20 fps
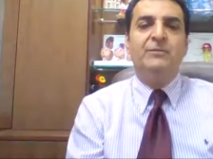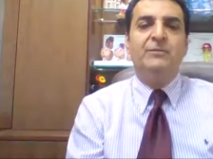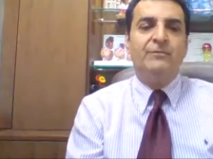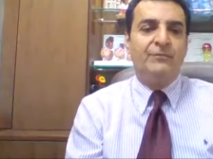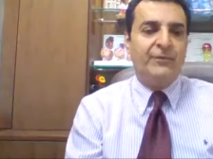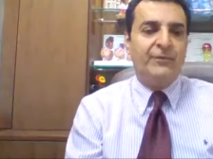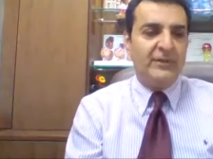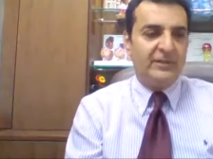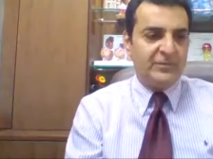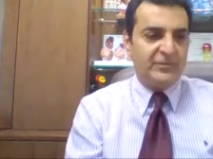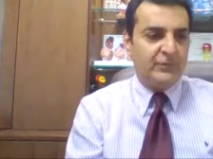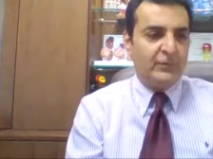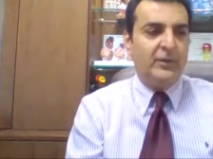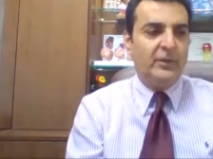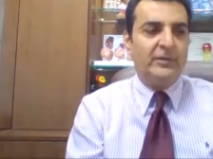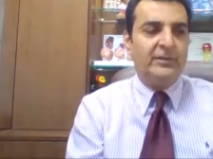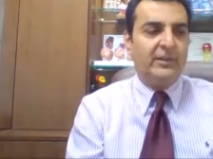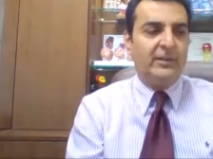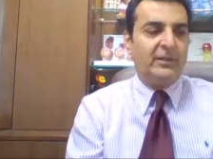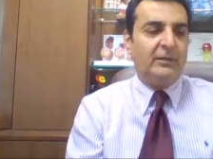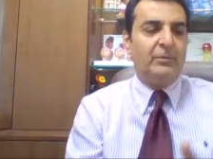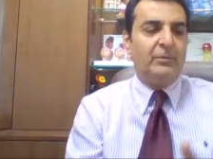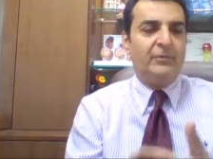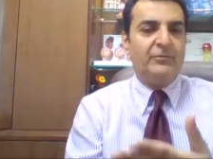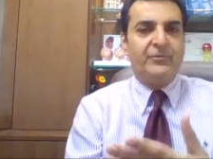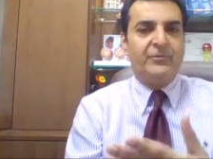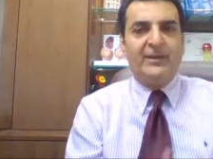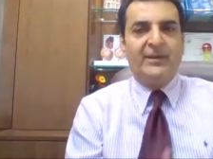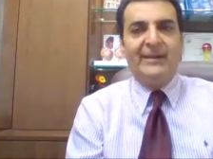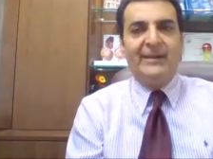First of all, there are a couple
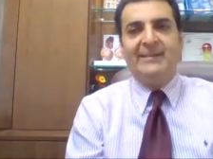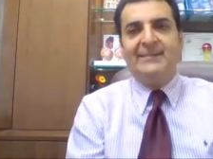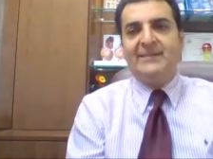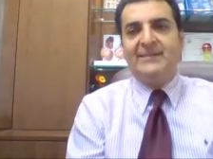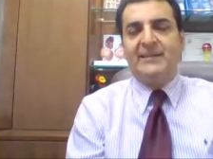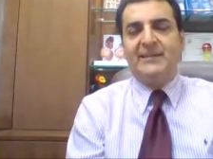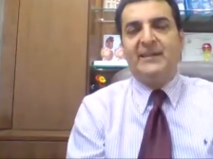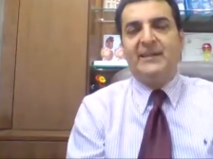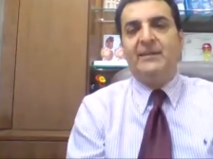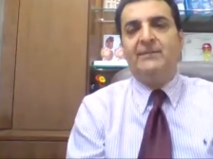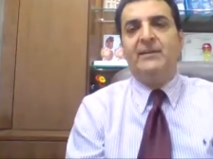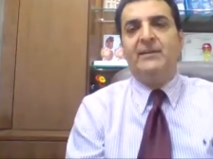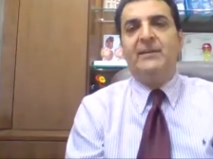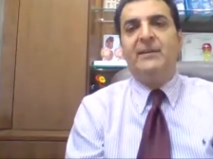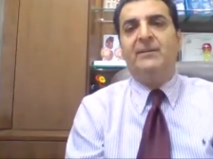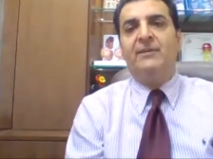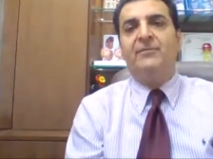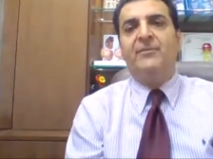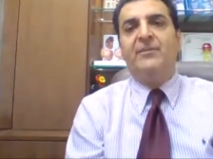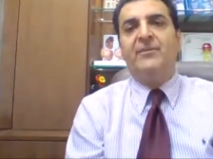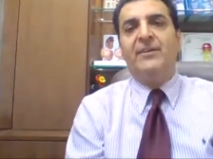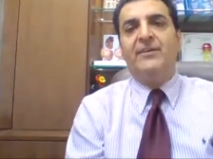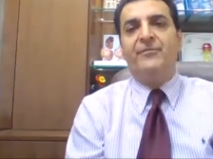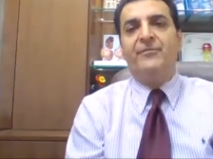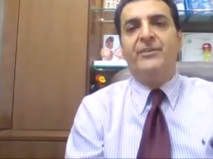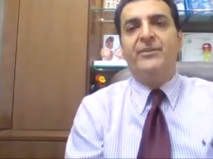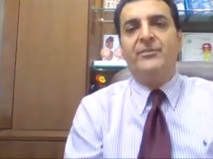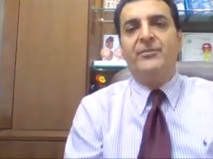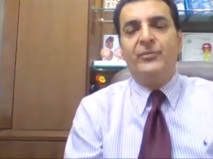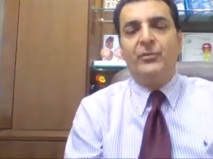of trials that I will give a
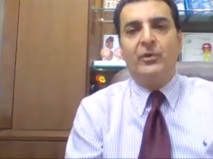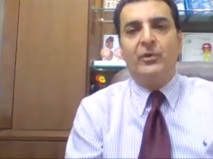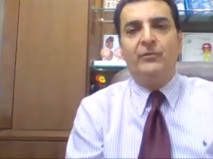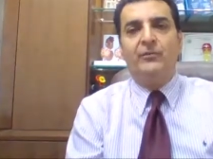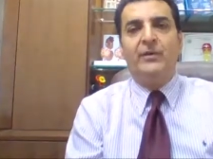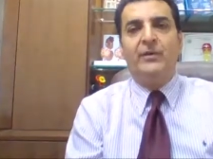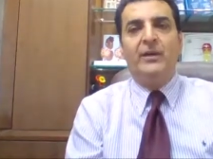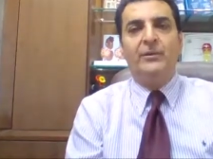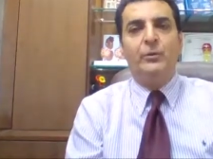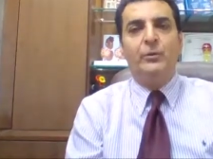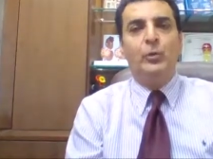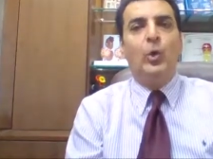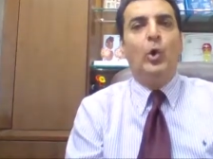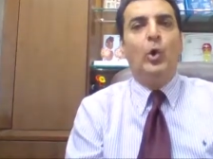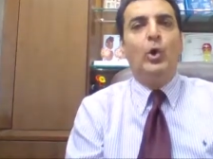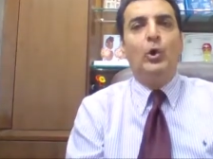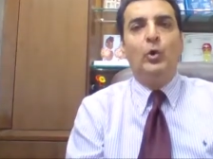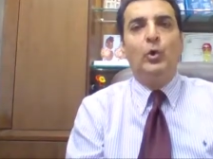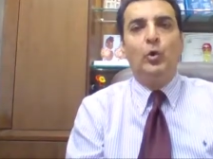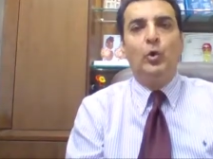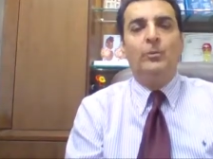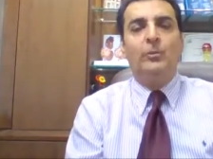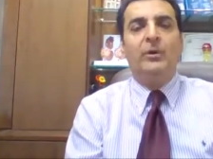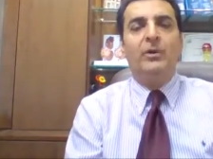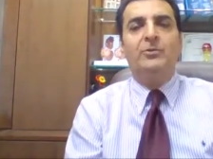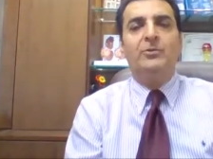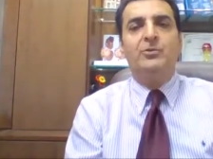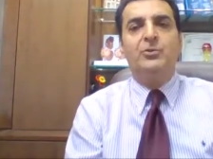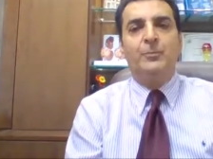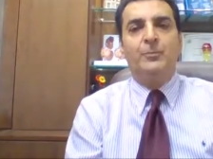reference of. You all know about